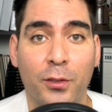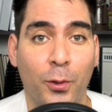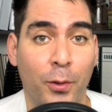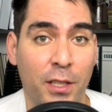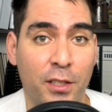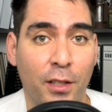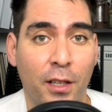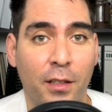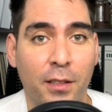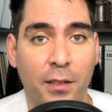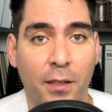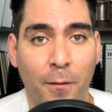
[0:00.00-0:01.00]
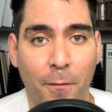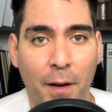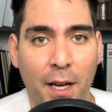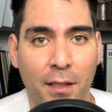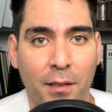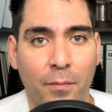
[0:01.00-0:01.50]
originally
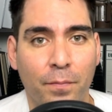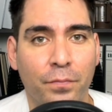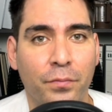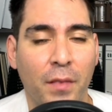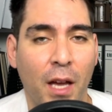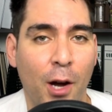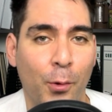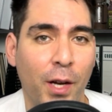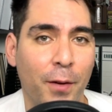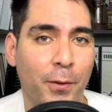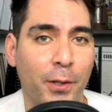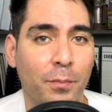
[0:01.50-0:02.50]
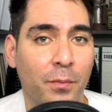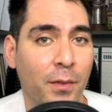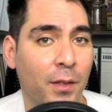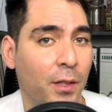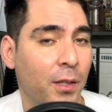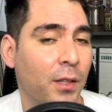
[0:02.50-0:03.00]
defined. However,
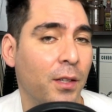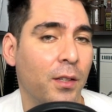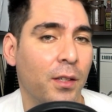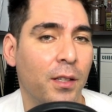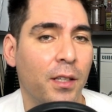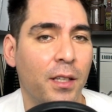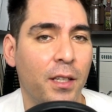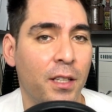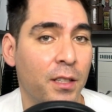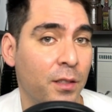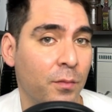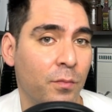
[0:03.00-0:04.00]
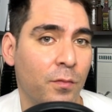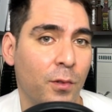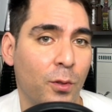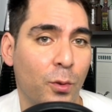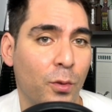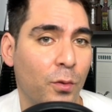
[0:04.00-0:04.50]

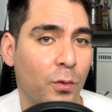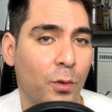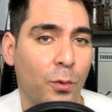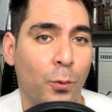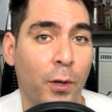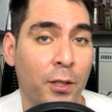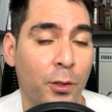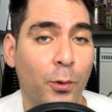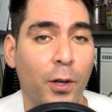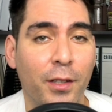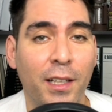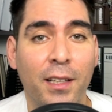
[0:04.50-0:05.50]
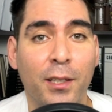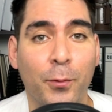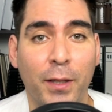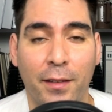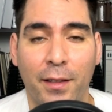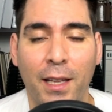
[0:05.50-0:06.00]
when you are dealing
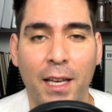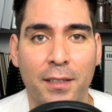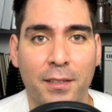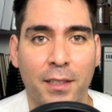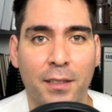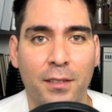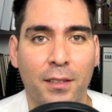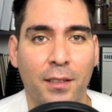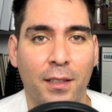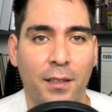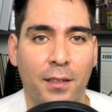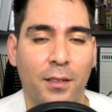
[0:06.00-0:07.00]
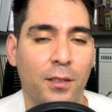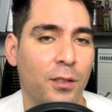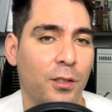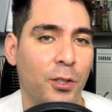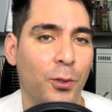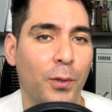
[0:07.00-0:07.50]
with classes,
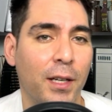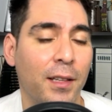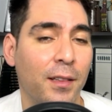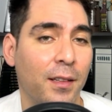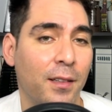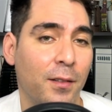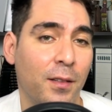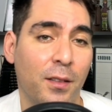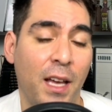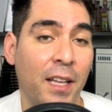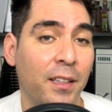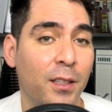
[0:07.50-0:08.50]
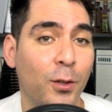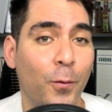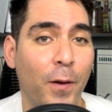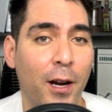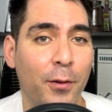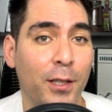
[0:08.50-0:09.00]
you can add a new
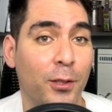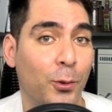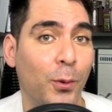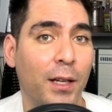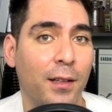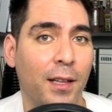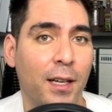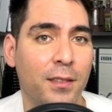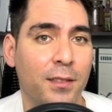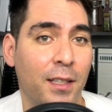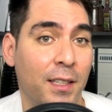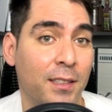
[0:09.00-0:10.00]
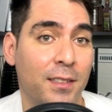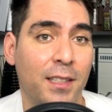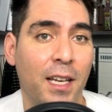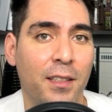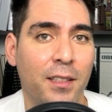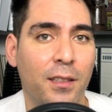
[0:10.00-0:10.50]
variant to a class and
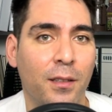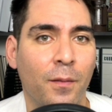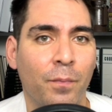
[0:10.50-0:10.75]
extend it